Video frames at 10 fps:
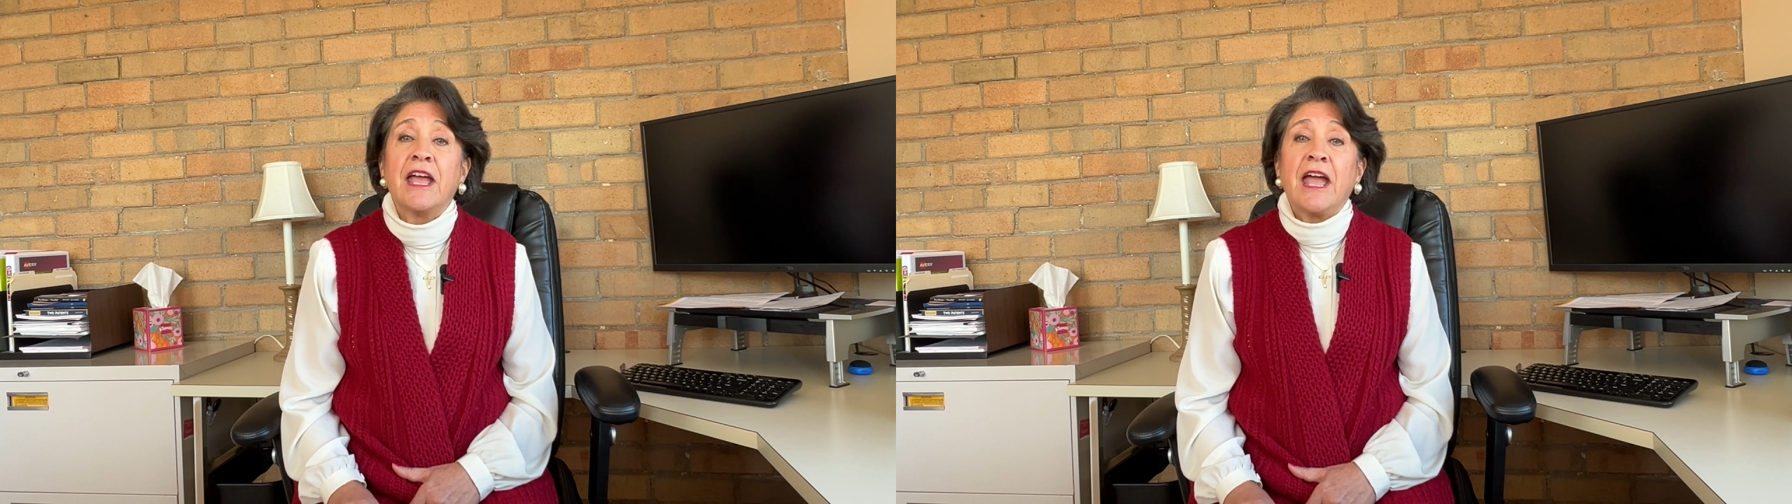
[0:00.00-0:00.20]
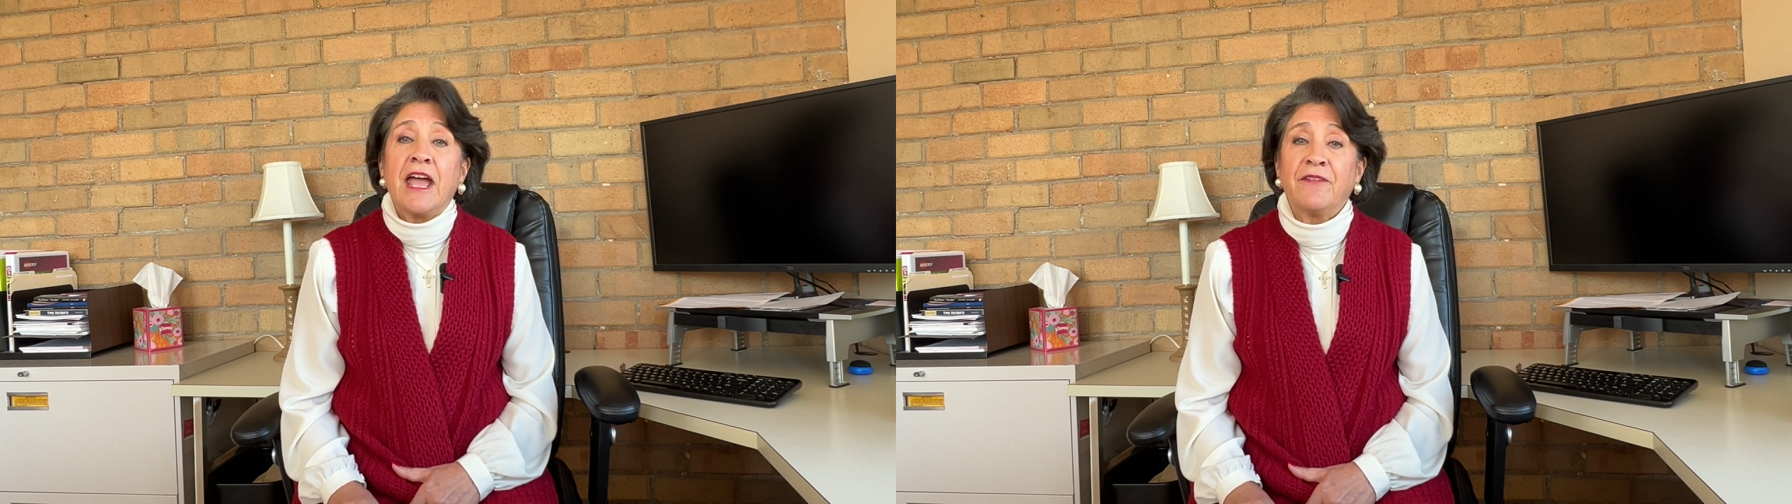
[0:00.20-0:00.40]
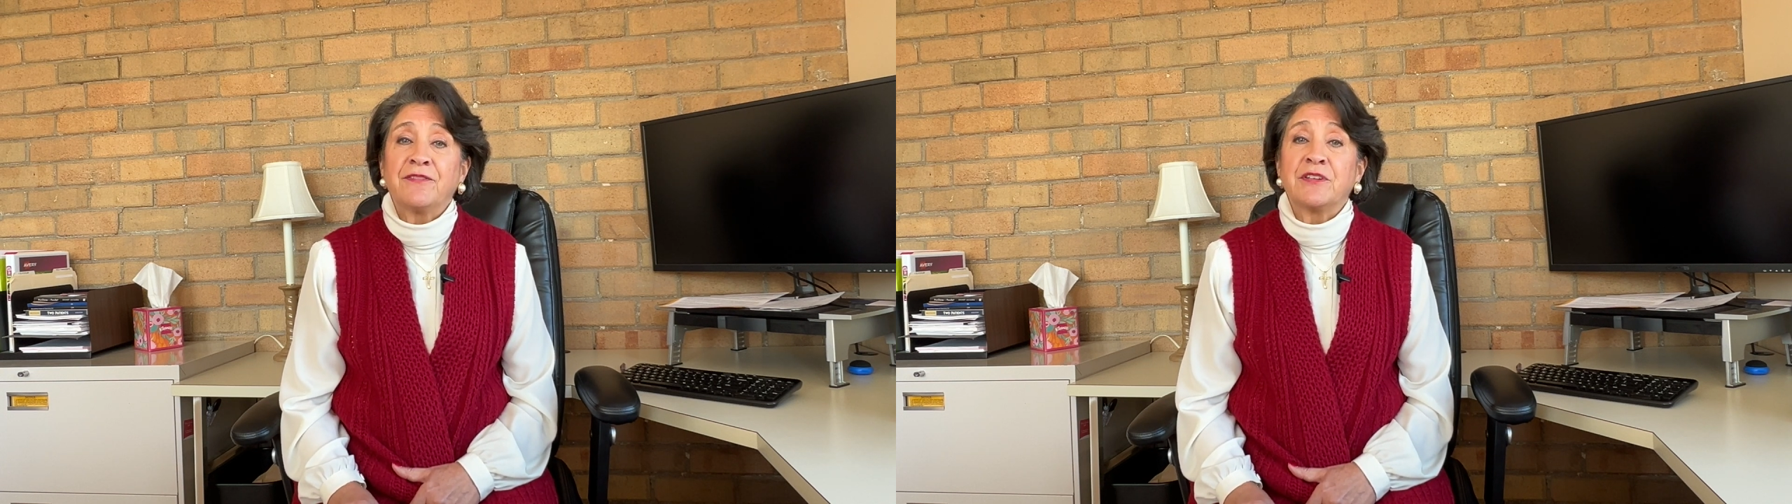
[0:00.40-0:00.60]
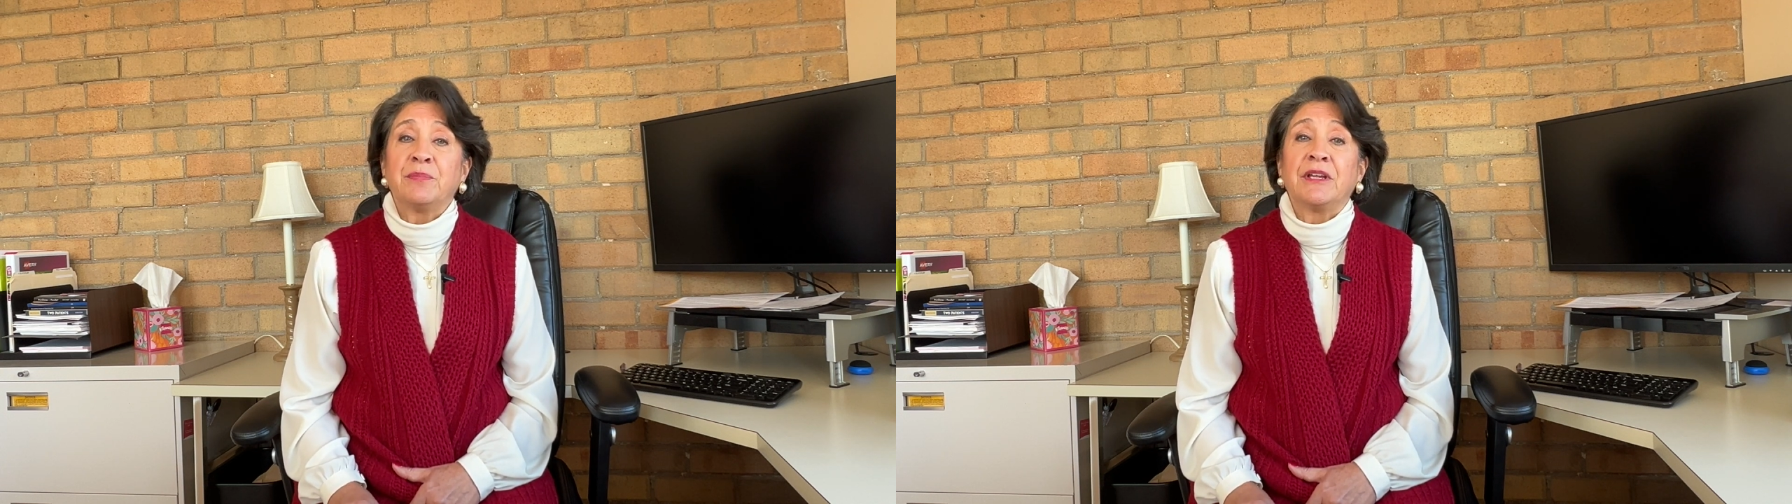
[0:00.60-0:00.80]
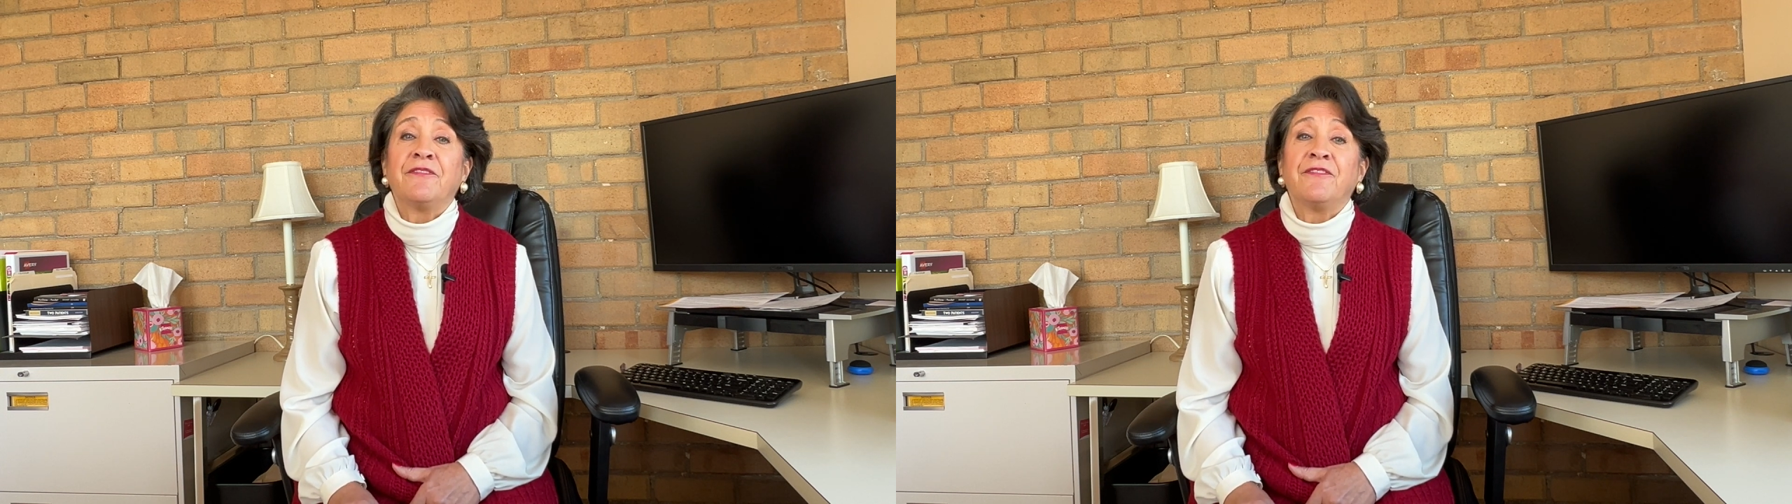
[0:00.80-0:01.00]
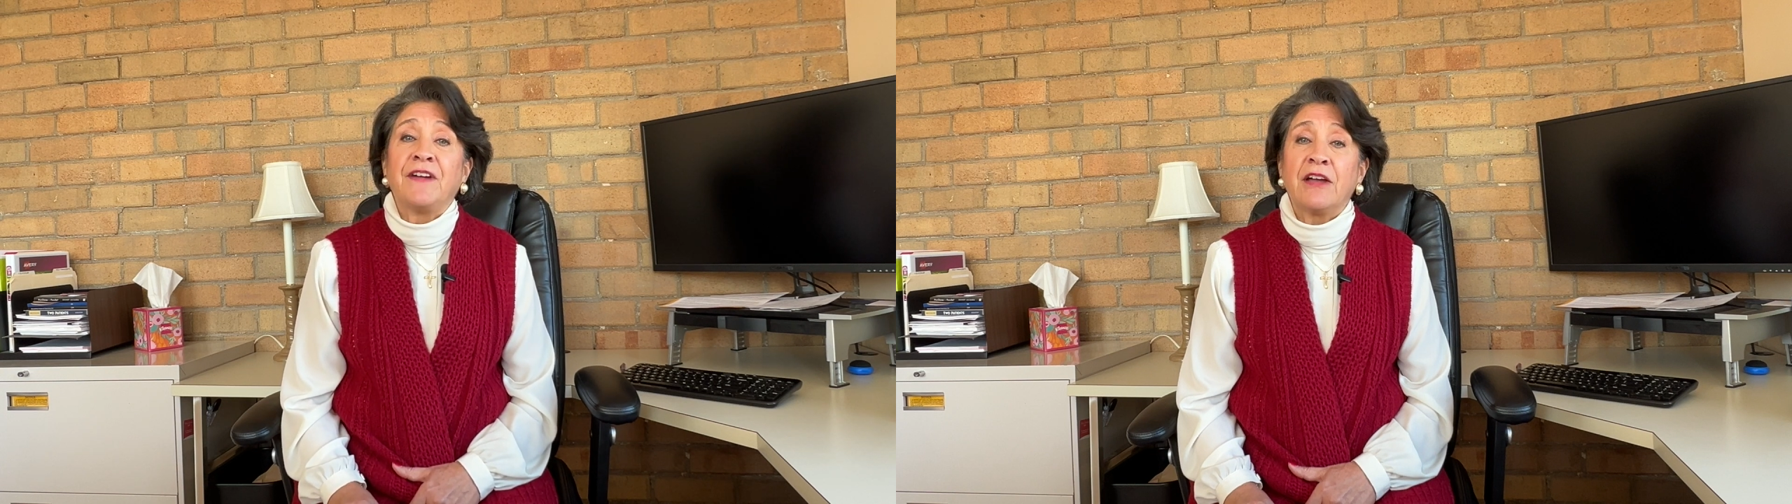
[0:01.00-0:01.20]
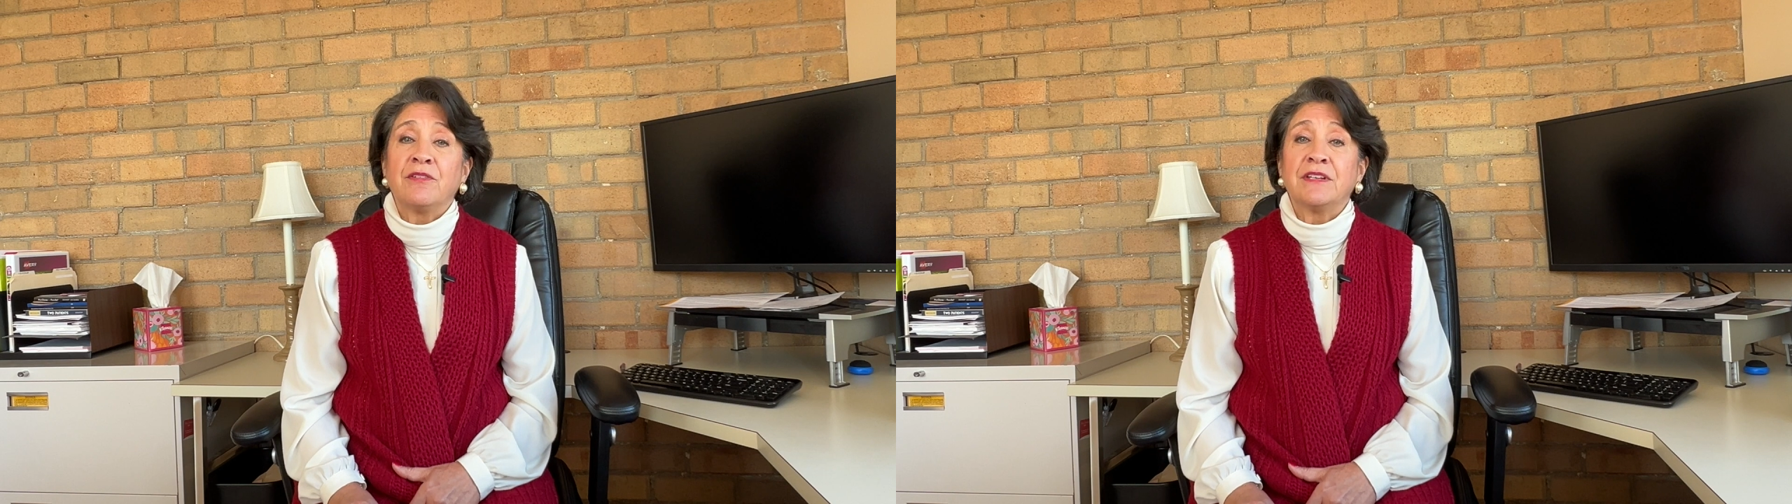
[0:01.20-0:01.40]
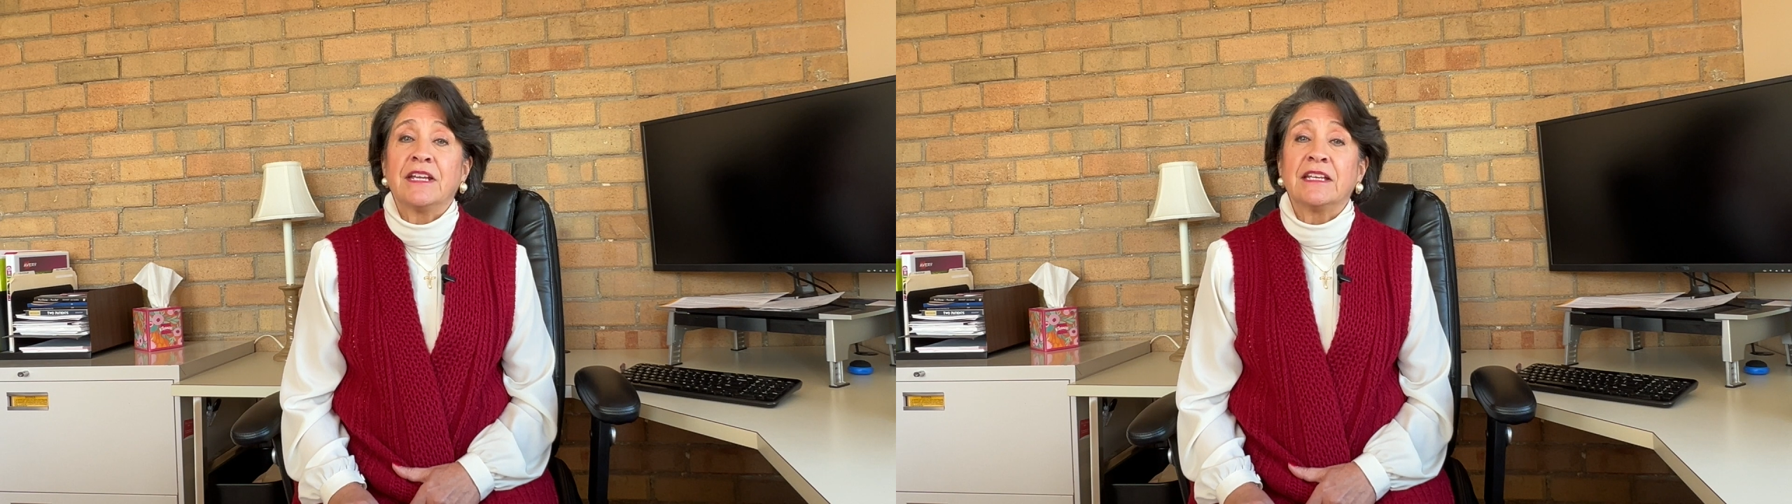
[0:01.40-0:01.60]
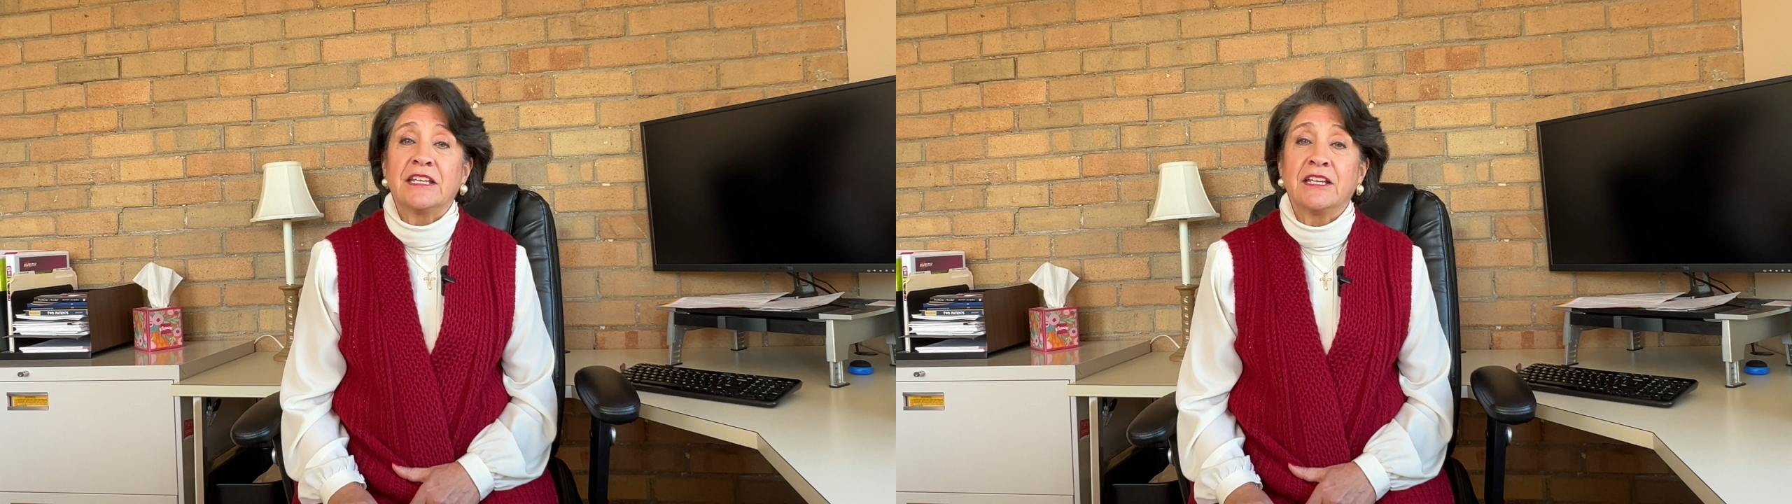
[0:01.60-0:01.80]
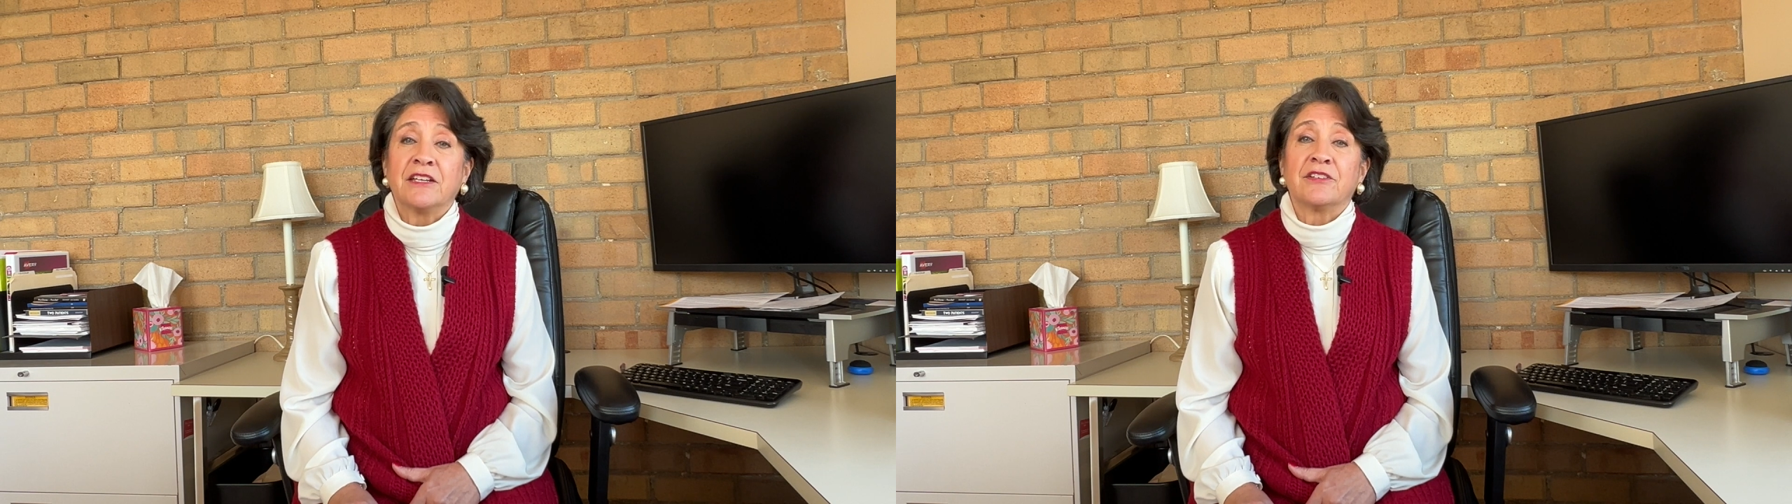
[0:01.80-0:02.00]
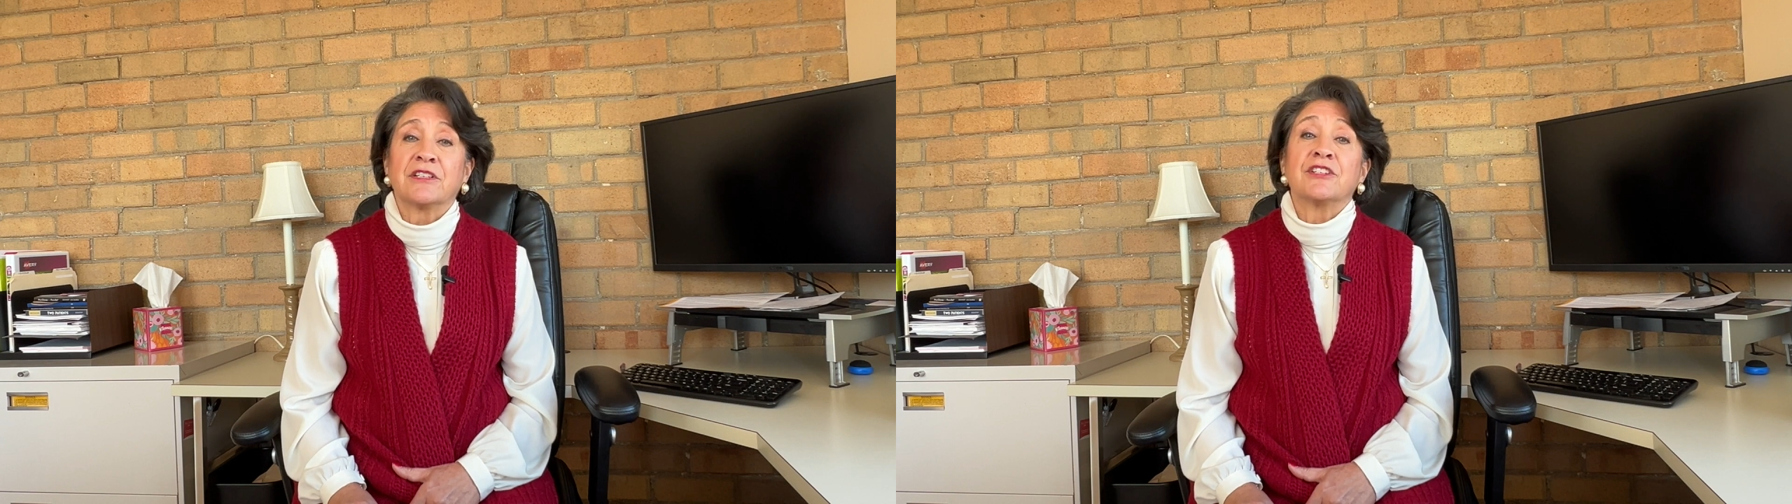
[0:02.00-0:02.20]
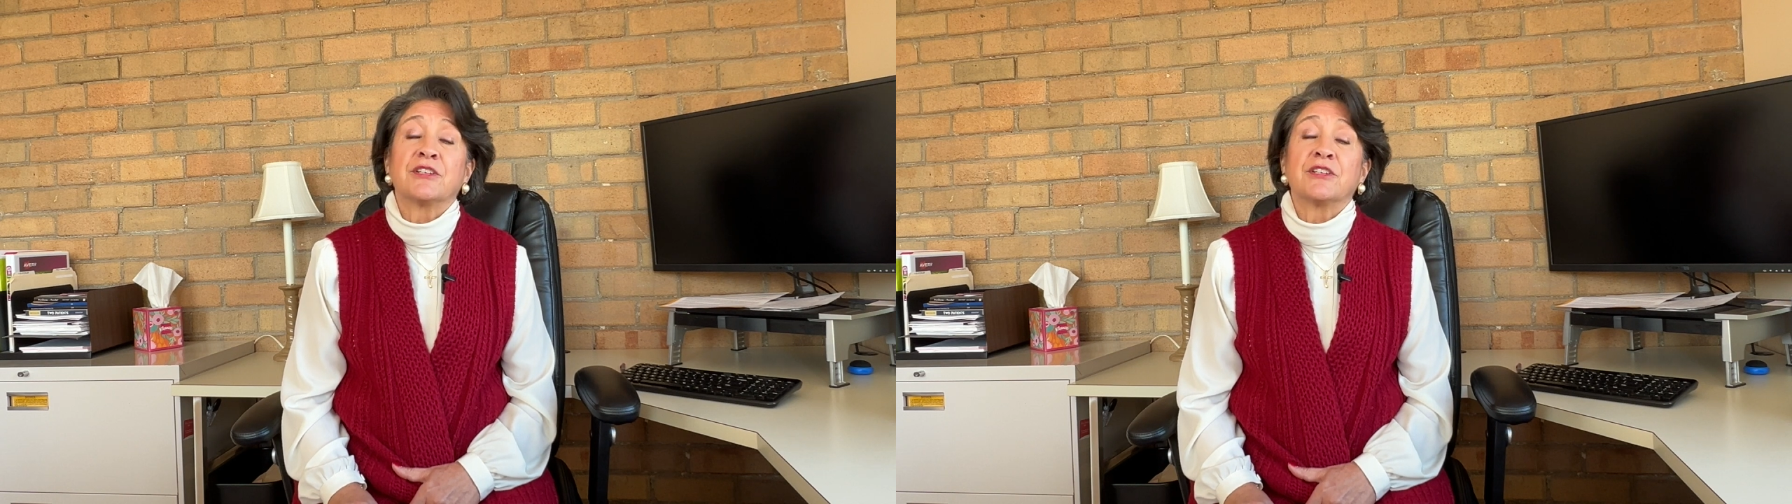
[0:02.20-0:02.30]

have to be found and killed